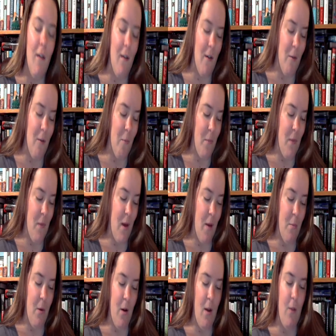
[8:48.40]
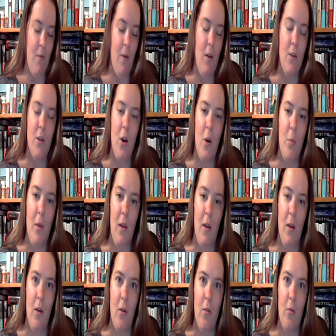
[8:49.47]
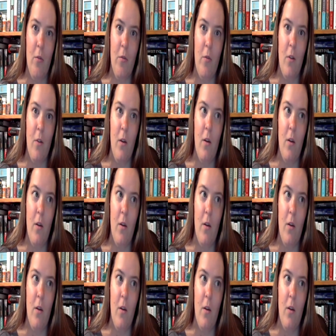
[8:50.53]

I bought a finished copy of